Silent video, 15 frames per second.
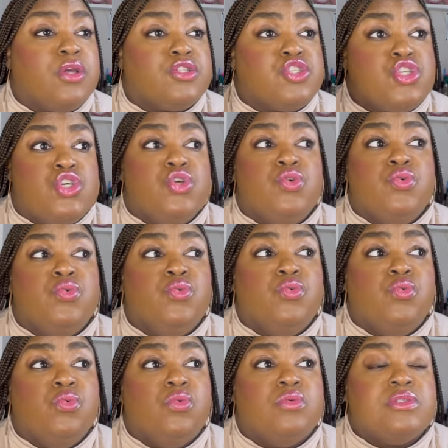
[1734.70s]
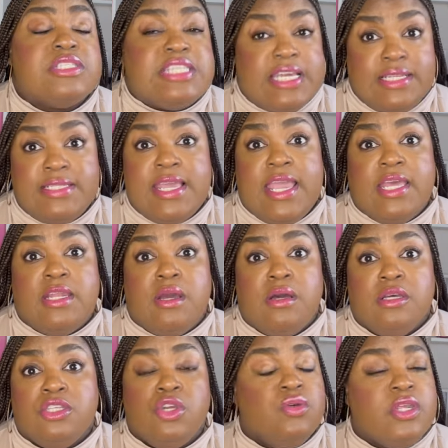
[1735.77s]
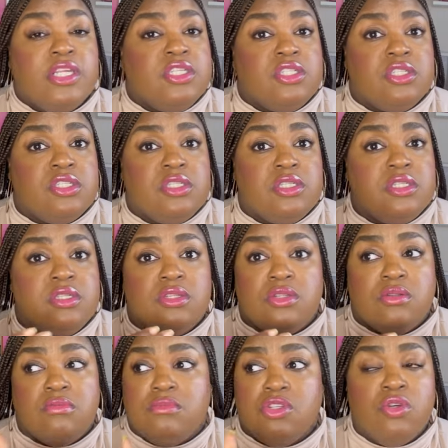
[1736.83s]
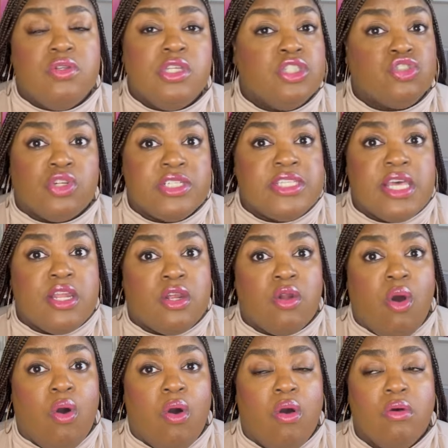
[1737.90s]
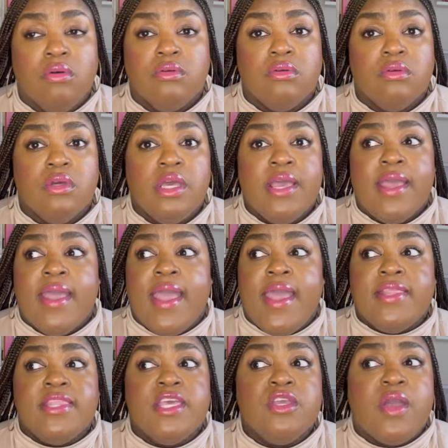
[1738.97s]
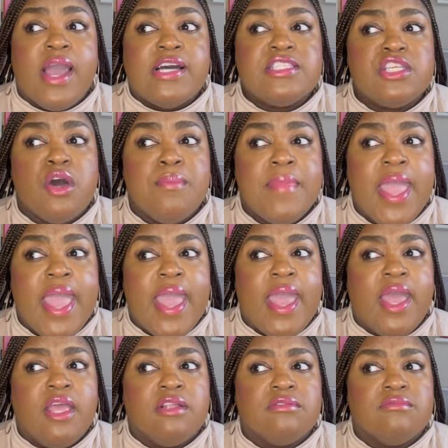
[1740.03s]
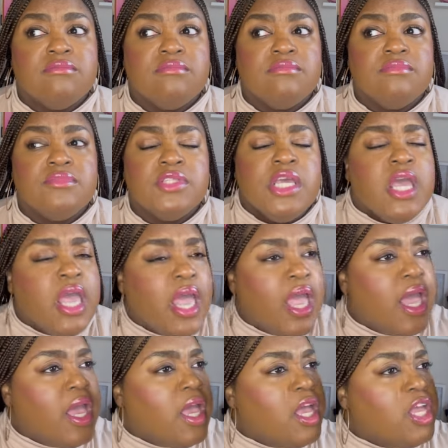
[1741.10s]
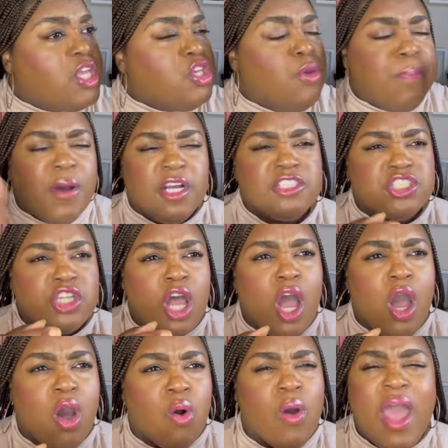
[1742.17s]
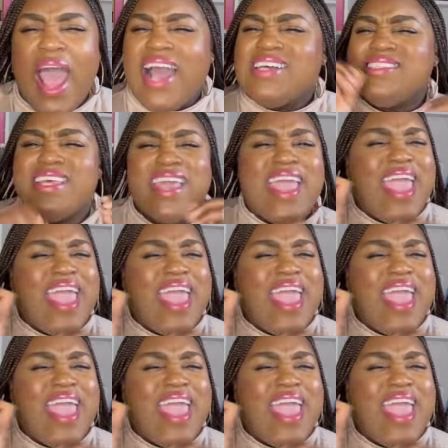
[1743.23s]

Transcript: to Santana. You didn't address that at all. And then you got so mad, you punched the hole. I said